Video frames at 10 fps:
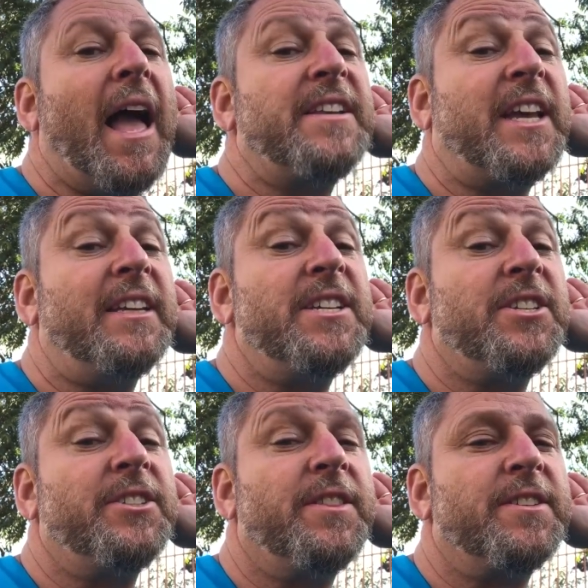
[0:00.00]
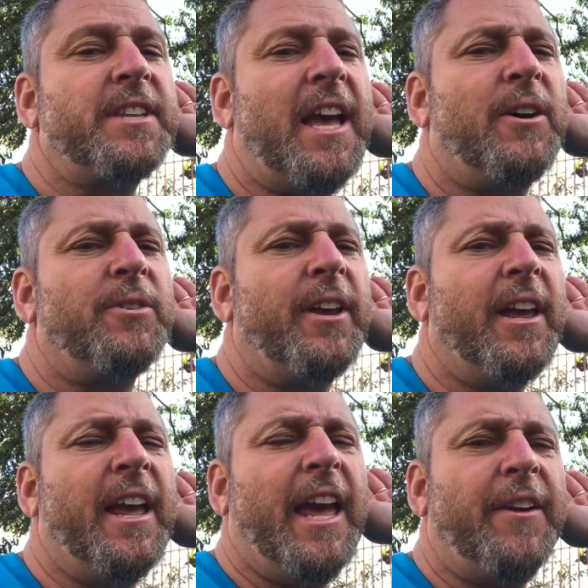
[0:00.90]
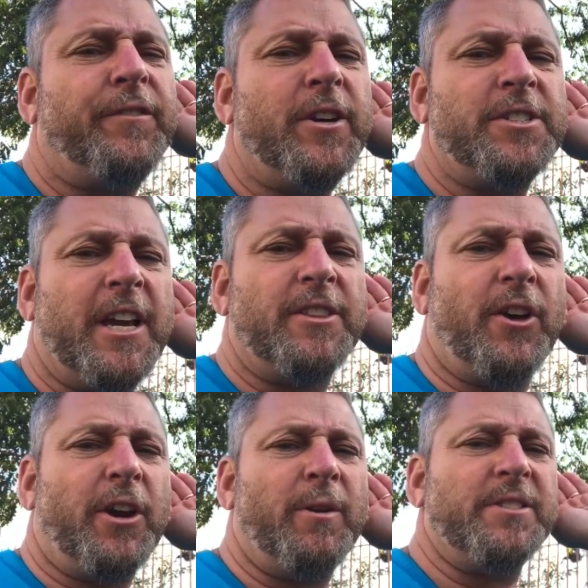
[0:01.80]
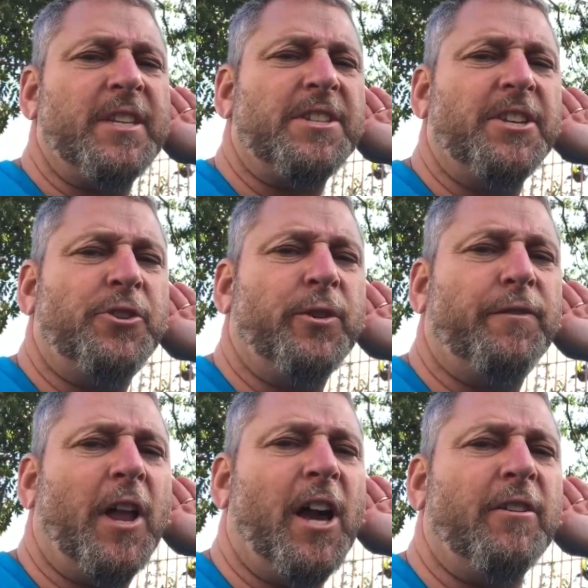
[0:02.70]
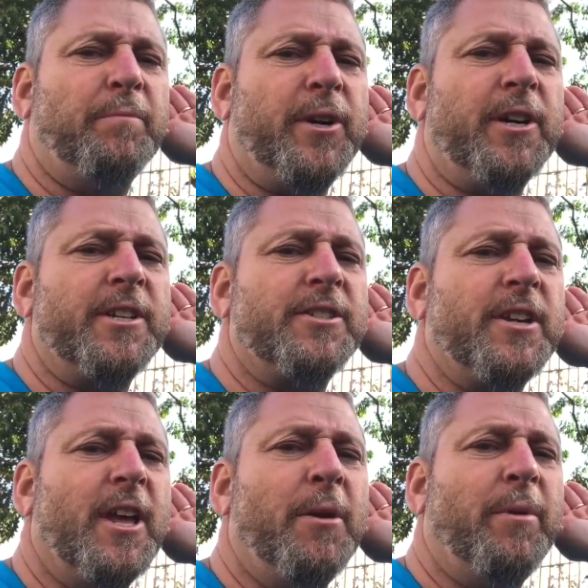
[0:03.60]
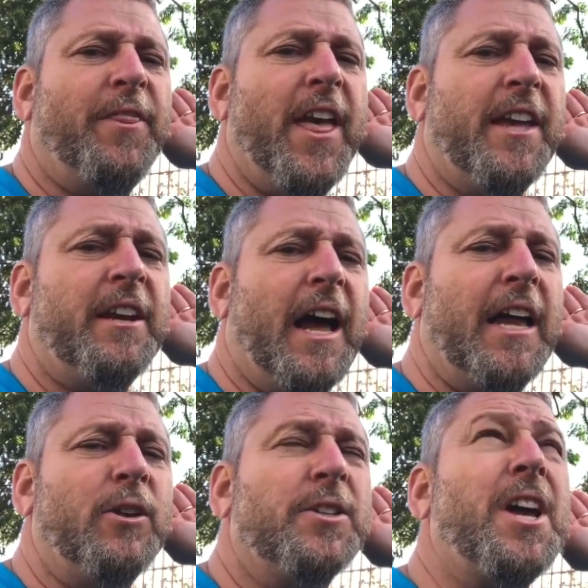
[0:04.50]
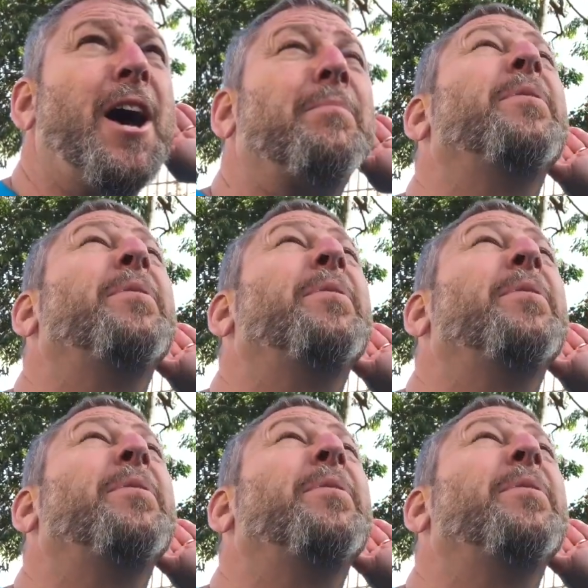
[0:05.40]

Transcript: As I listened to the sound, at first I thought I was listening to a flock of birds. But then I looked up.